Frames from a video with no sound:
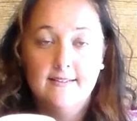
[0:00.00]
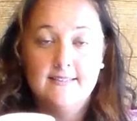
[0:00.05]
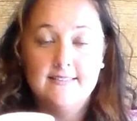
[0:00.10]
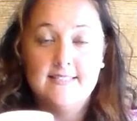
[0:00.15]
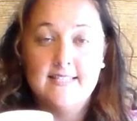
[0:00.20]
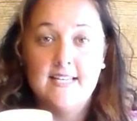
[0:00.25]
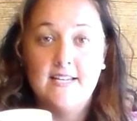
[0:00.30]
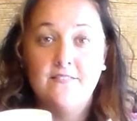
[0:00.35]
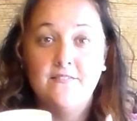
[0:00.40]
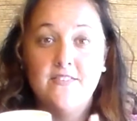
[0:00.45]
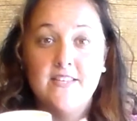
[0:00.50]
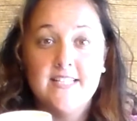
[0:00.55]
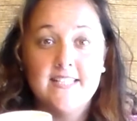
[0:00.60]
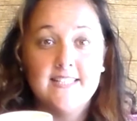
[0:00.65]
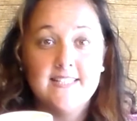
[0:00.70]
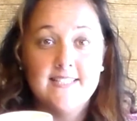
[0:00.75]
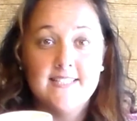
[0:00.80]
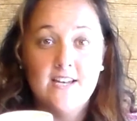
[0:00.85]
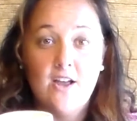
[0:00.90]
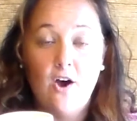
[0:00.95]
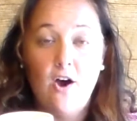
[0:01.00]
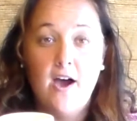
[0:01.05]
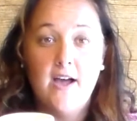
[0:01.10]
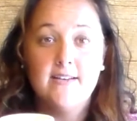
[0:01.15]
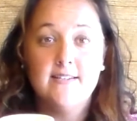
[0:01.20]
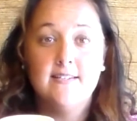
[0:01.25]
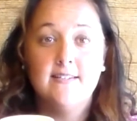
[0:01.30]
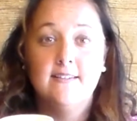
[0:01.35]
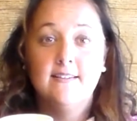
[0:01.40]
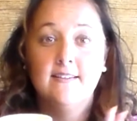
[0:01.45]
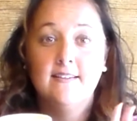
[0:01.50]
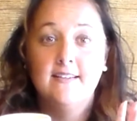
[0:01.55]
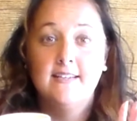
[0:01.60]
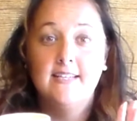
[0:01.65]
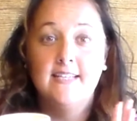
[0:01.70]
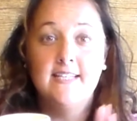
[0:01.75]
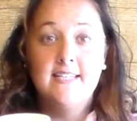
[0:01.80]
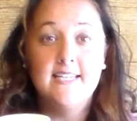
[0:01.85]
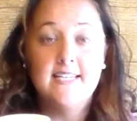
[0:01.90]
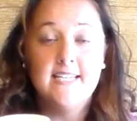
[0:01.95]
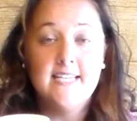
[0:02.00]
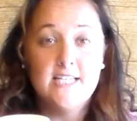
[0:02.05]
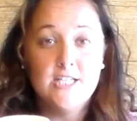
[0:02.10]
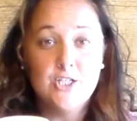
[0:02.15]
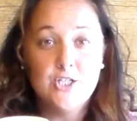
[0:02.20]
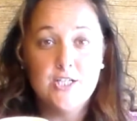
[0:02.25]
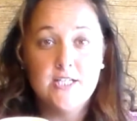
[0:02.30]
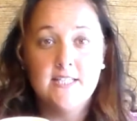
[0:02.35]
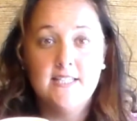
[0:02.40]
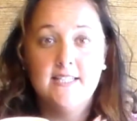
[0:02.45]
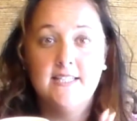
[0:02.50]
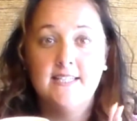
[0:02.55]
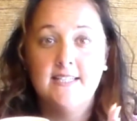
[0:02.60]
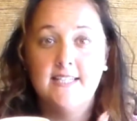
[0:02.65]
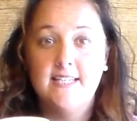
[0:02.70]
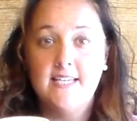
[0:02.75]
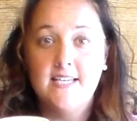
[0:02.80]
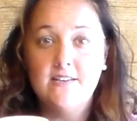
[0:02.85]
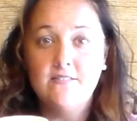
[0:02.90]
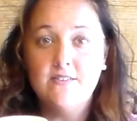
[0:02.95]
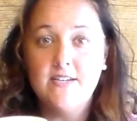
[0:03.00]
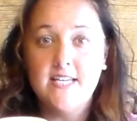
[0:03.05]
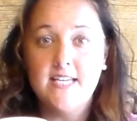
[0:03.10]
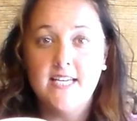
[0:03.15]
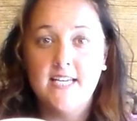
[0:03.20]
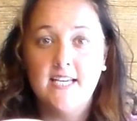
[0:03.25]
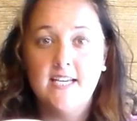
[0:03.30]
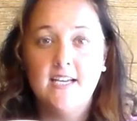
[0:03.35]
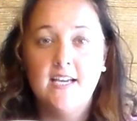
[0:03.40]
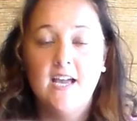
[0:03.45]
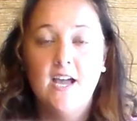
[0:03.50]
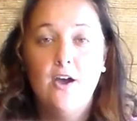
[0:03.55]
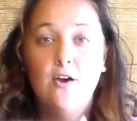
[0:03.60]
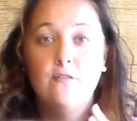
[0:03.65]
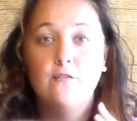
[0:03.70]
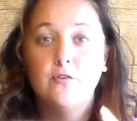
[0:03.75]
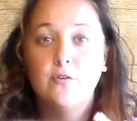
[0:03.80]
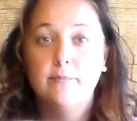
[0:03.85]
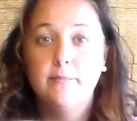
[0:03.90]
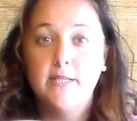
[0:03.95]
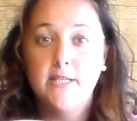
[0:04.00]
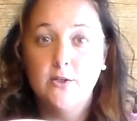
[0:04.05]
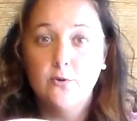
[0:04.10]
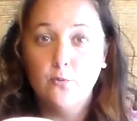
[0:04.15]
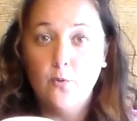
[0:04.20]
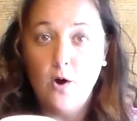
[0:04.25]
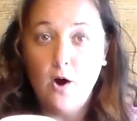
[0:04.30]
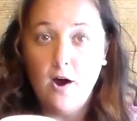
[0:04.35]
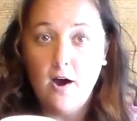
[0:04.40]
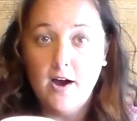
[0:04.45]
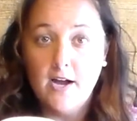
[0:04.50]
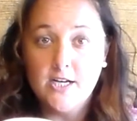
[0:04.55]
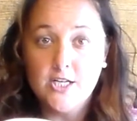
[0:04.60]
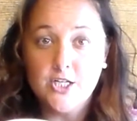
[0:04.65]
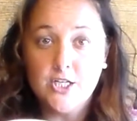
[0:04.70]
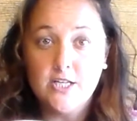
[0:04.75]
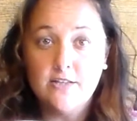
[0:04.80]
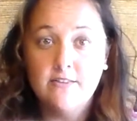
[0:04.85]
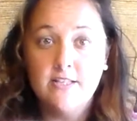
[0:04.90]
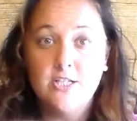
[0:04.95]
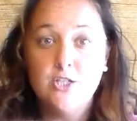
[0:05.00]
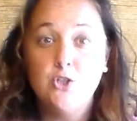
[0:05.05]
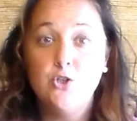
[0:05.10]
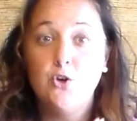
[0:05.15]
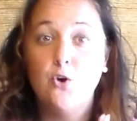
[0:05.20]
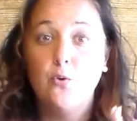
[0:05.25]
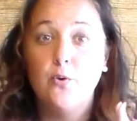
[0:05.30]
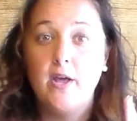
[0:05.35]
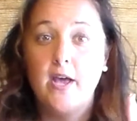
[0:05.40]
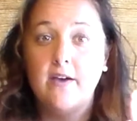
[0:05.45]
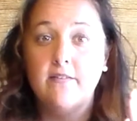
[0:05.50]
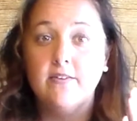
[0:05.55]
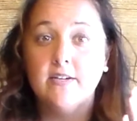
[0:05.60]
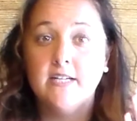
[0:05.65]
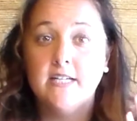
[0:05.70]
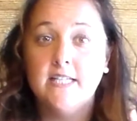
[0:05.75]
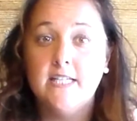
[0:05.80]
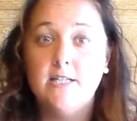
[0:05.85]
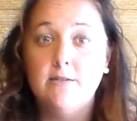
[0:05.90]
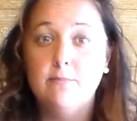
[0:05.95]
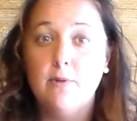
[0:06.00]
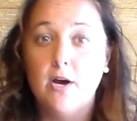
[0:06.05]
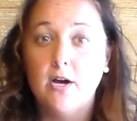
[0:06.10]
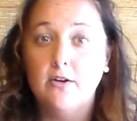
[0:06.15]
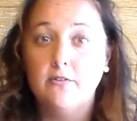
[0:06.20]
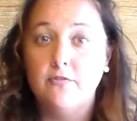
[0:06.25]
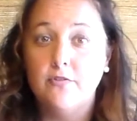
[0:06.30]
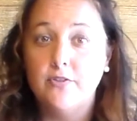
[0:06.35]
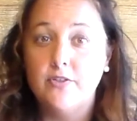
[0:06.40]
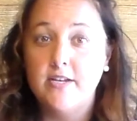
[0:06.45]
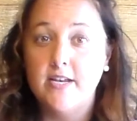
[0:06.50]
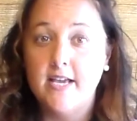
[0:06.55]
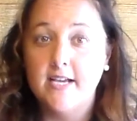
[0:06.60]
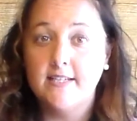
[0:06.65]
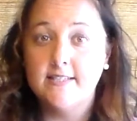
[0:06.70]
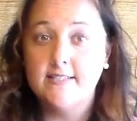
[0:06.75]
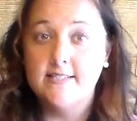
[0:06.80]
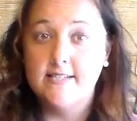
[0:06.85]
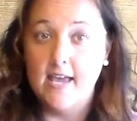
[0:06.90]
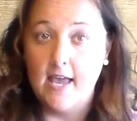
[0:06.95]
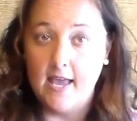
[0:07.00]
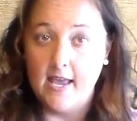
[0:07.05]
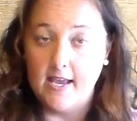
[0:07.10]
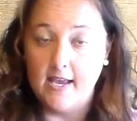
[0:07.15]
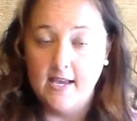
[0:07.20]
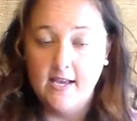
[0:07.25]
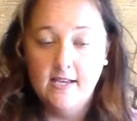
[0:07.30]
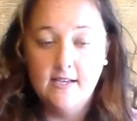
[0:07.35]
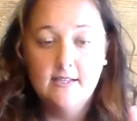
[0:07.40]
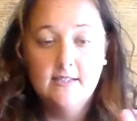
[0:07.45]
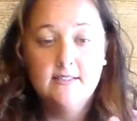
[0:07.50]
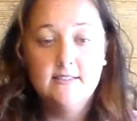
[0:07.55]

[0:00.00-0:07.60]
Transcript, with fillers: I said, if this is not in the kitchen in the evening for me to wash, then you don't have a clean mug for the next day.